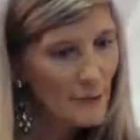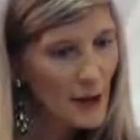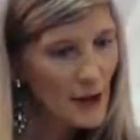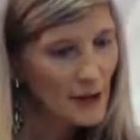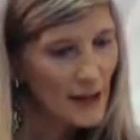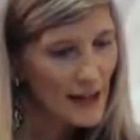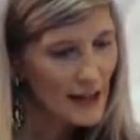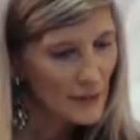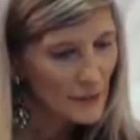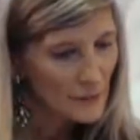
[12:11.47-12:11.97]

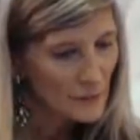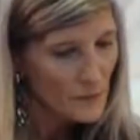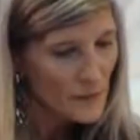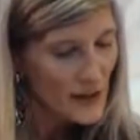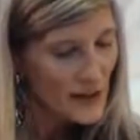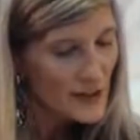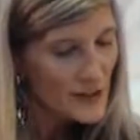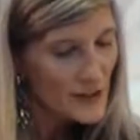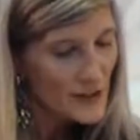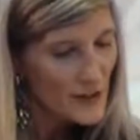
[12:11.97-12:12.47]
Okay,
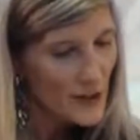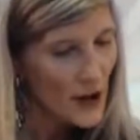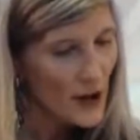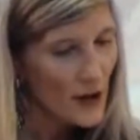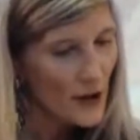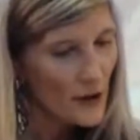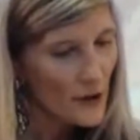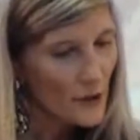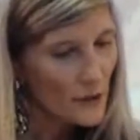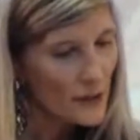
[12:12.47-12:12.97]

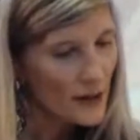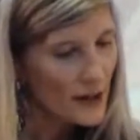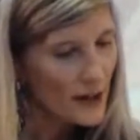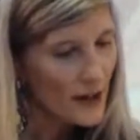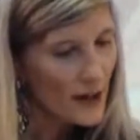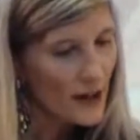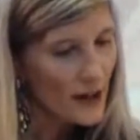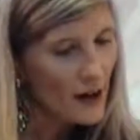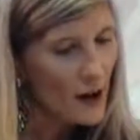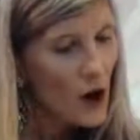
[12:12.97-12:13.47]
so
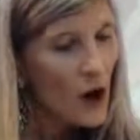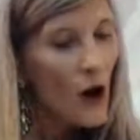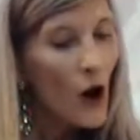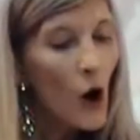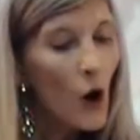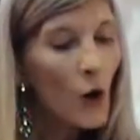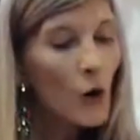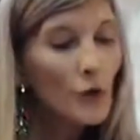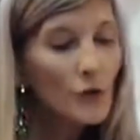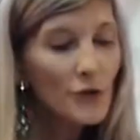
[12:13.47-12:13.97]

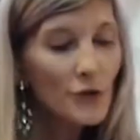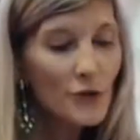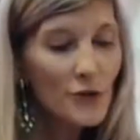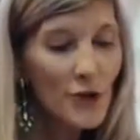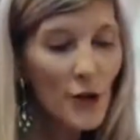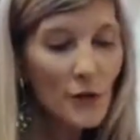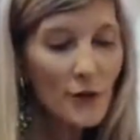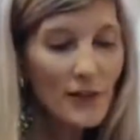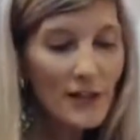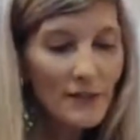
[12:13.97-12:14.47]
old
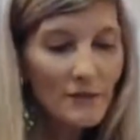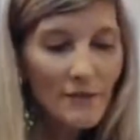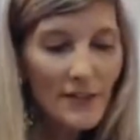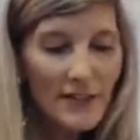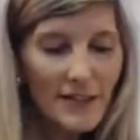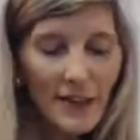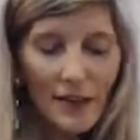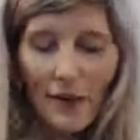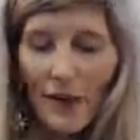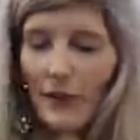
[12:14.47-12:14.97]
Newtonian
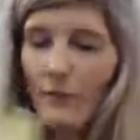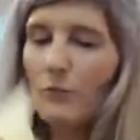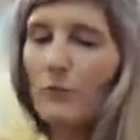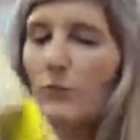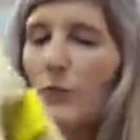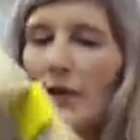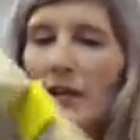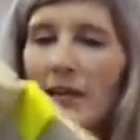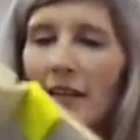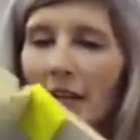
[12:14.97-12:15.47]
physics. Okay,
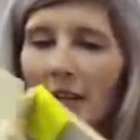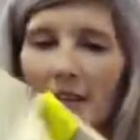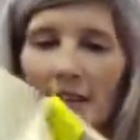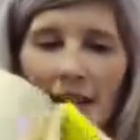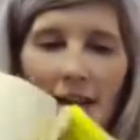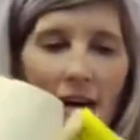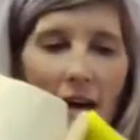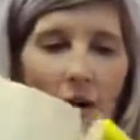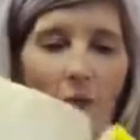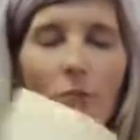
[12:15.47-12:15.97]
what did I
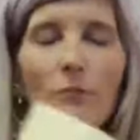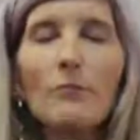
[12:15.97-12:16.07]
say?